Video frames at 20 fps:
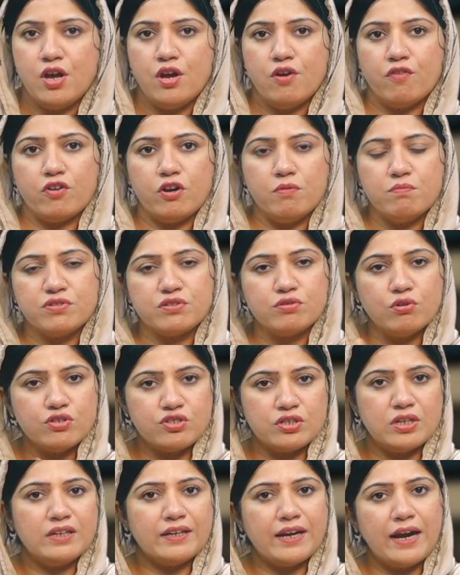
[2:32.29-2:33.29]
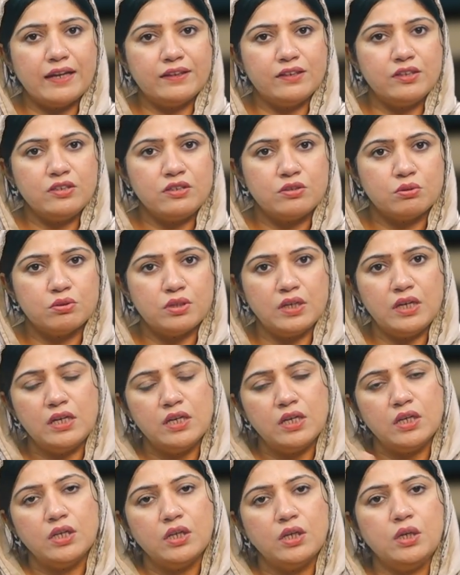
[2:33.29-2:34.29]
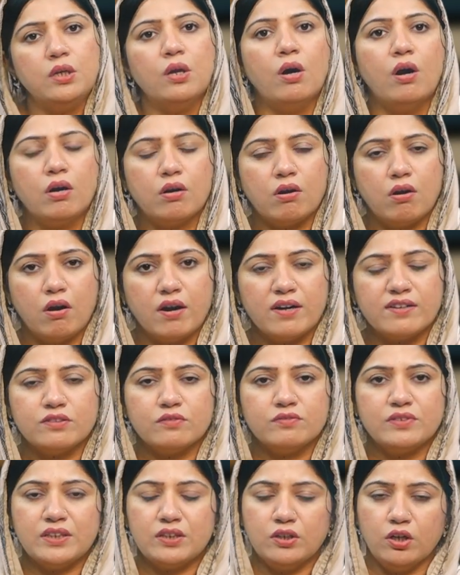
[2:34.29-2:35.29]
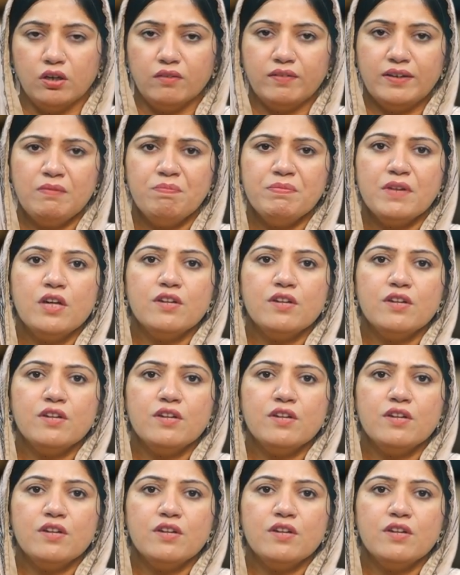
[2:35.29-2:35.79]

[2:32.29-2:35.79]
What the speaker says: from social gathering to the law courts of the novel.